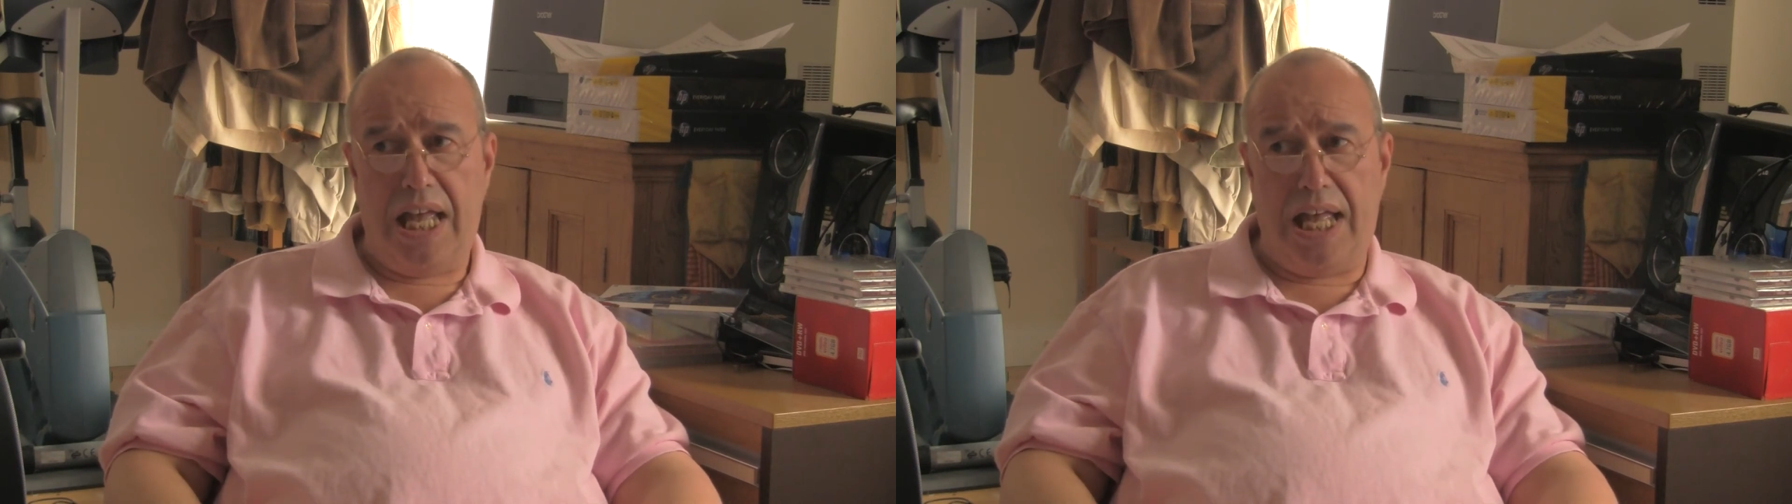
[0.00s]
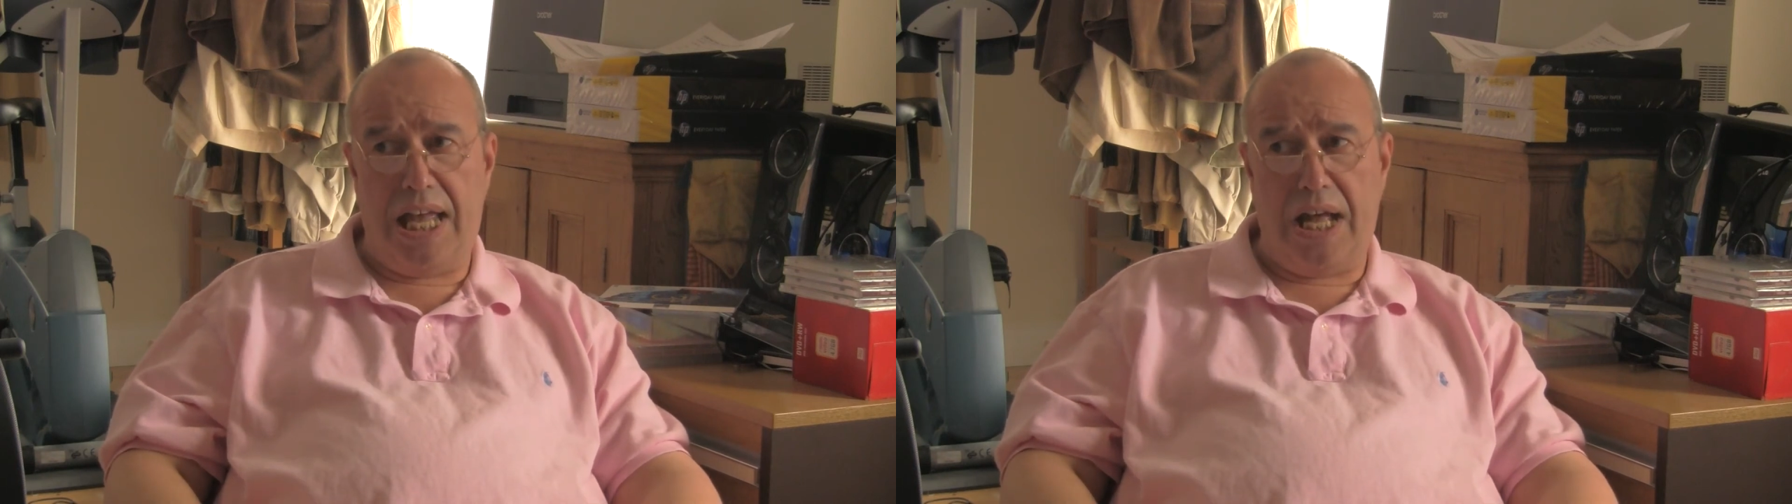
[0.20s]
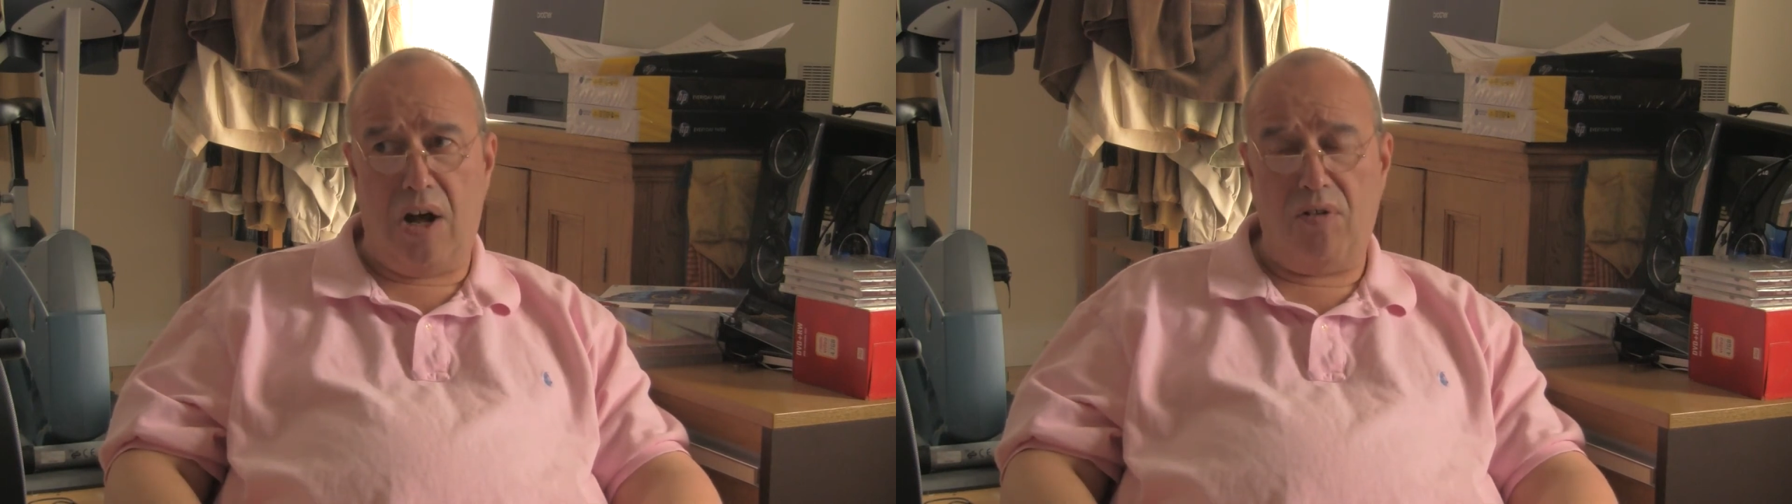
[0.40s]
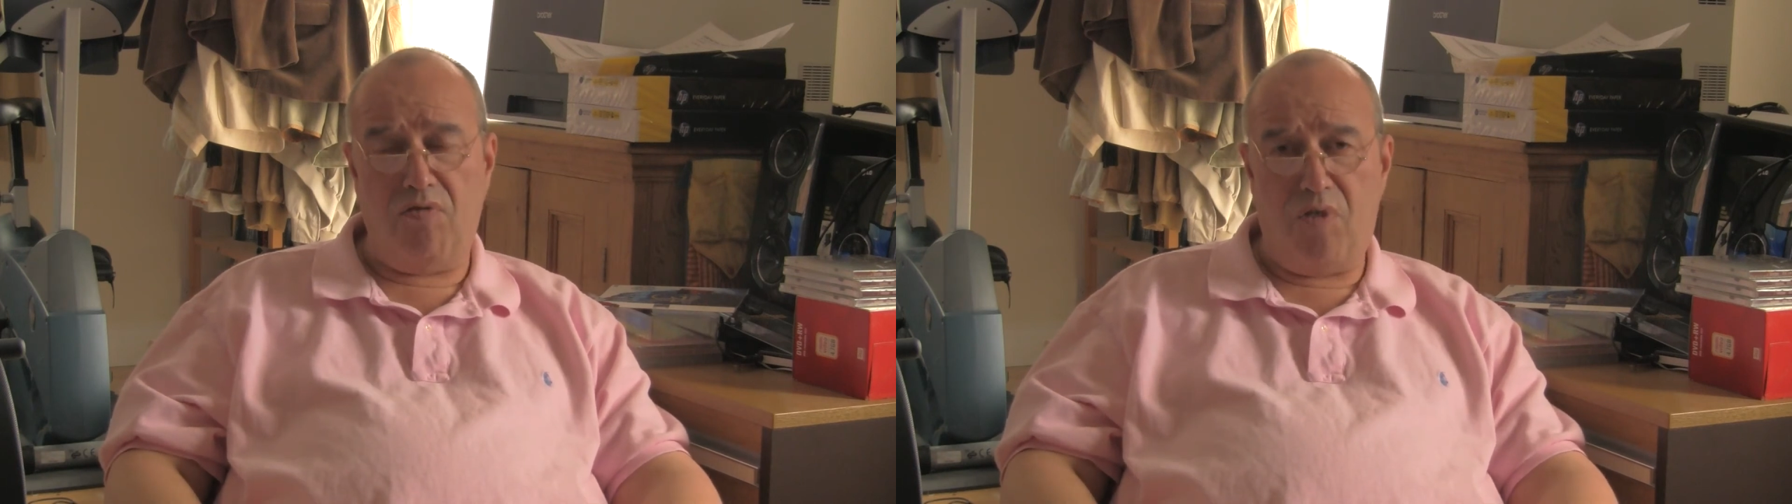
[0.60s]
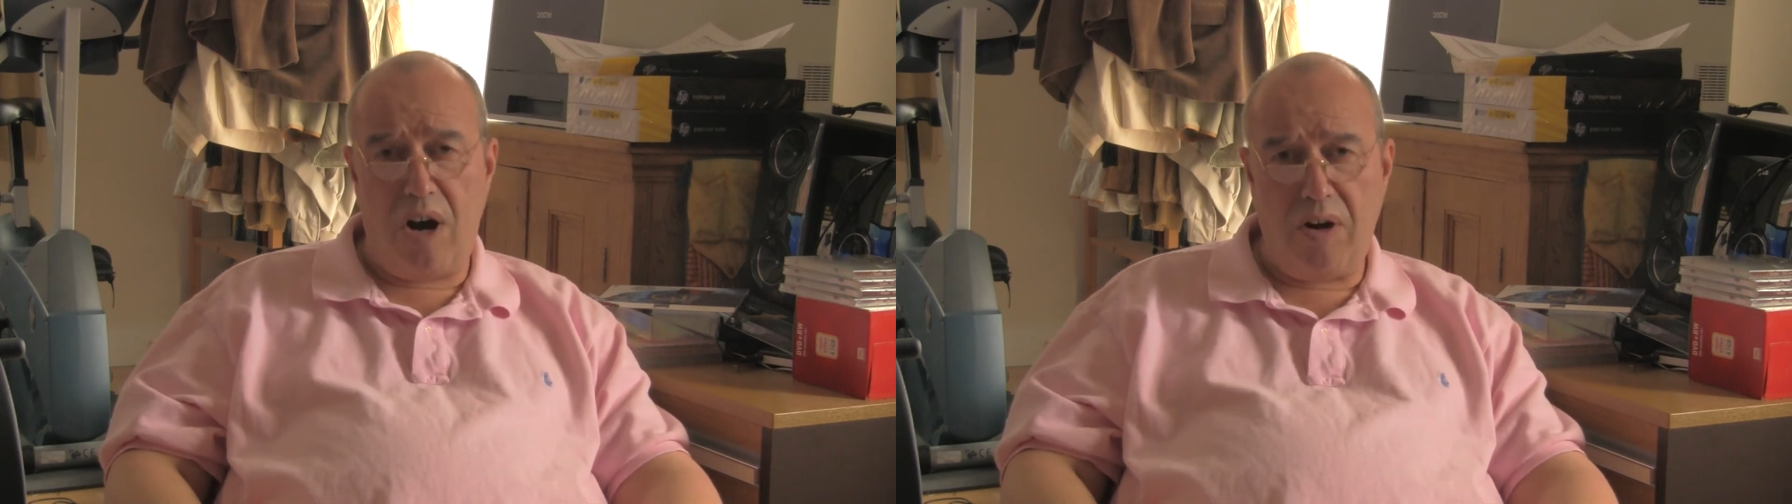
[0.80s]
on
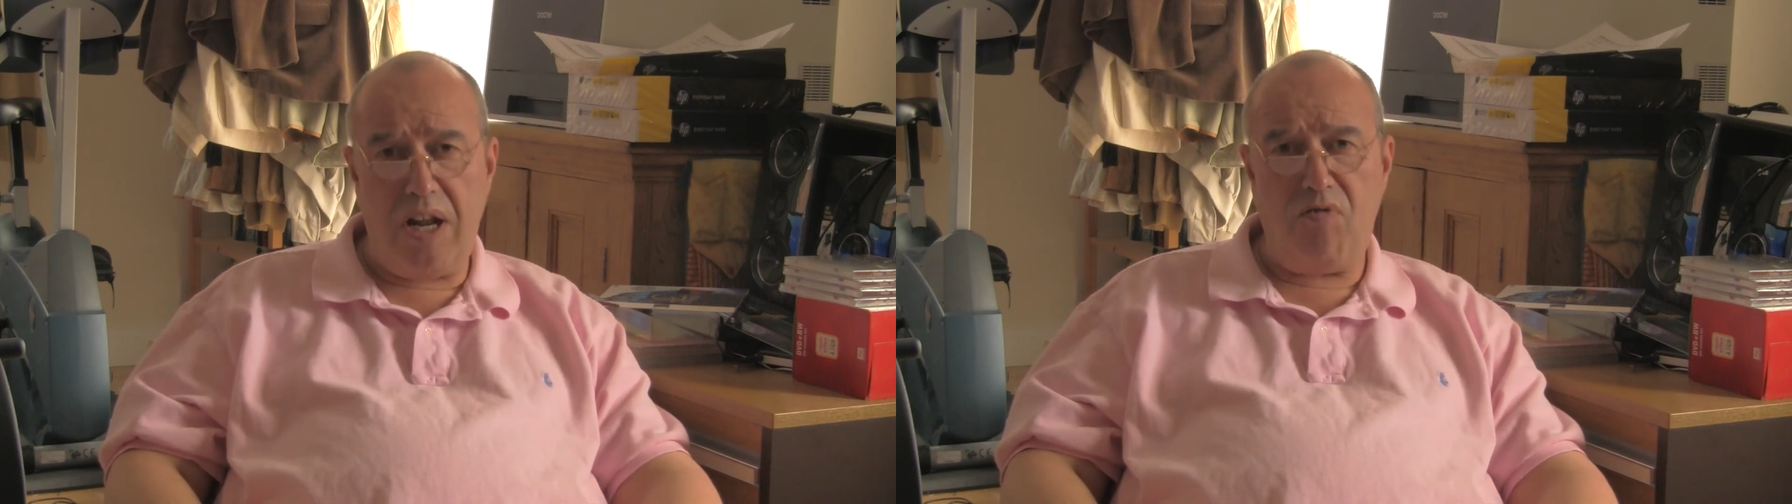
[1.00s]
very,